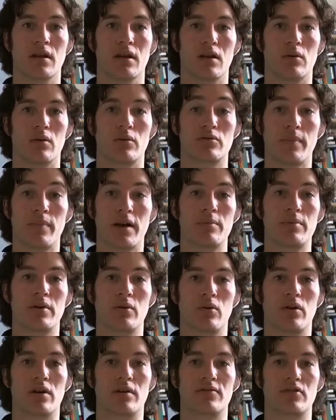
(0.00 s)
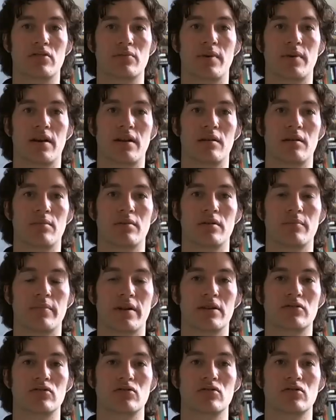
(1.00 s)
which may be a word I've just made up, but
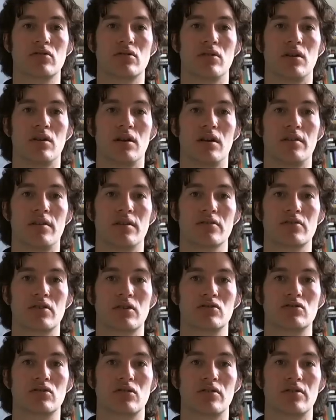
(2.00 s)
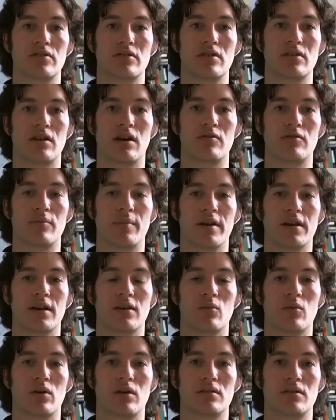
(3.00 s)
as you'll soon learn, sociologists love making
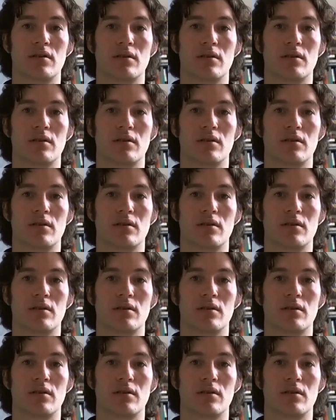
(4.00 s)
words